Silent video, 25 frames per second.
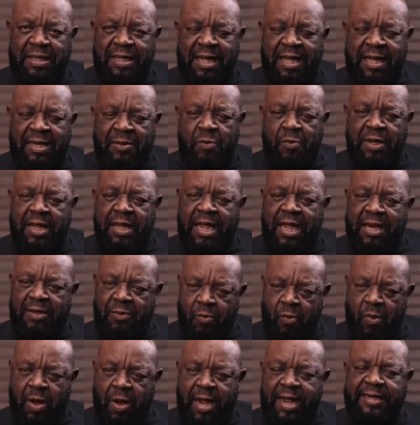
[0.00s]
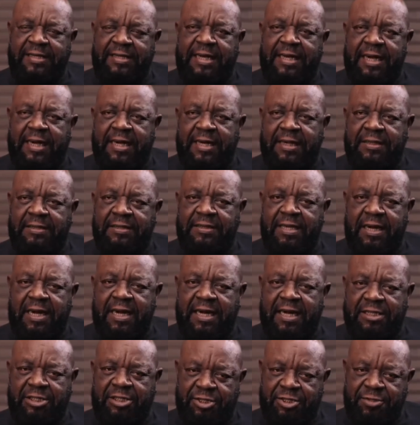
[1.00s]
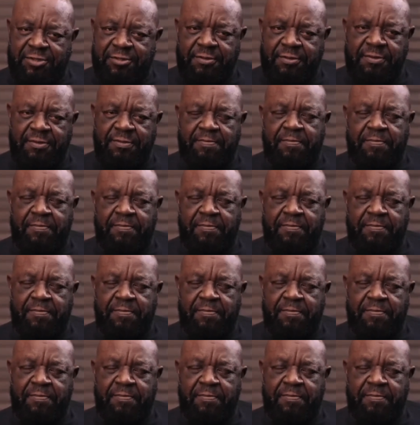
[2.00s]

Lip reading: and we had quite an interaction,